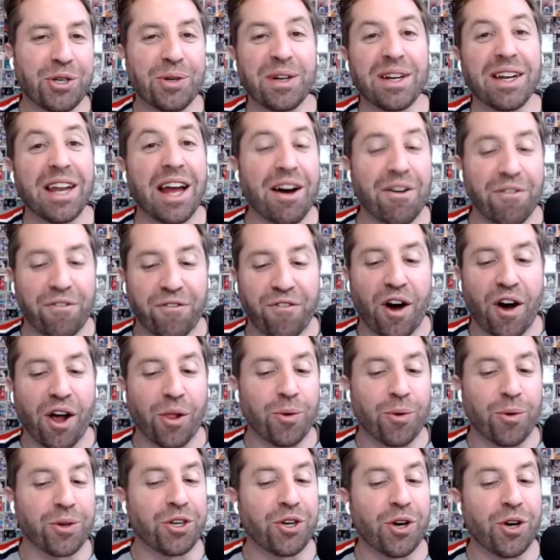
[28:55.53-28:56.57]
Love
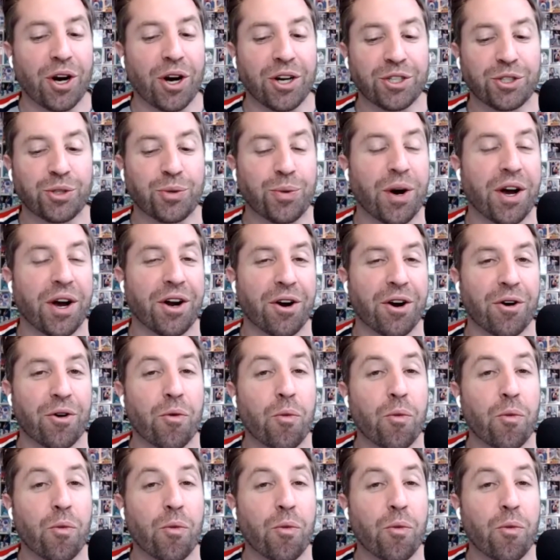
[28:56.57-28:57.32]
following you on Twitter.